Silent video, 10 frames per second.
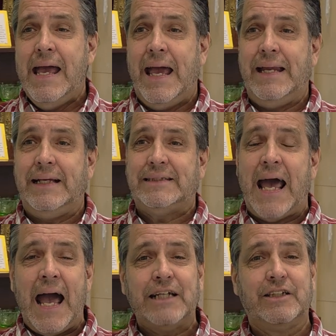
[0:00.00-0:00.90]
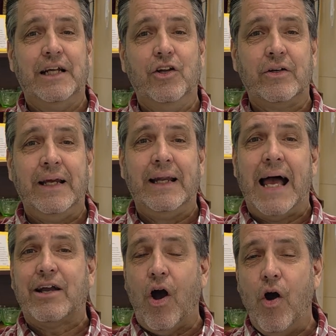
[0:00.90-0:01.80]
And it's actually looking
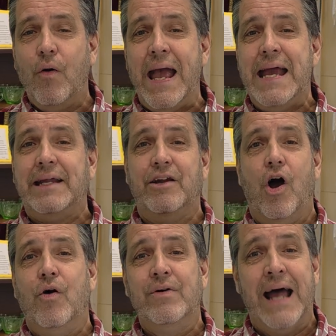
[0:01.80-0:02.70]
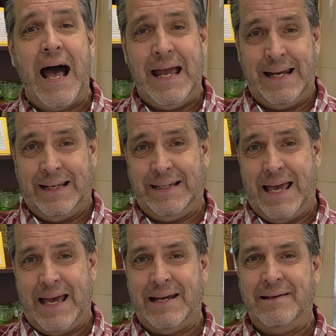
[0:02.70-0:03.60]
like '08 and '09
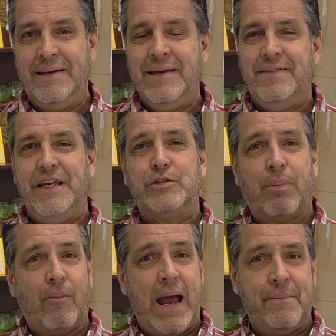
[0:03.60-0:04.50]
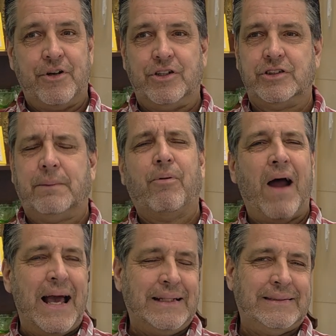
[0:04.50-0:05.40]
again, these parameters, the
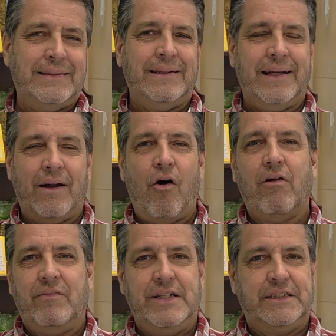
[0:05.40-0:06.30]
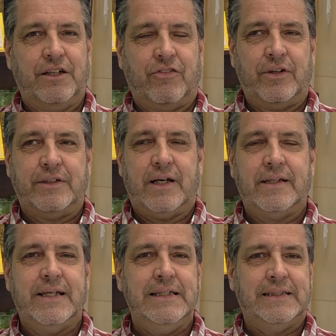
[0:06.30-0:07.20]
price and all of these different
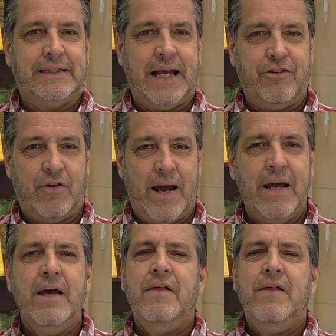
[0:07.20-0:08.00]
things that they track.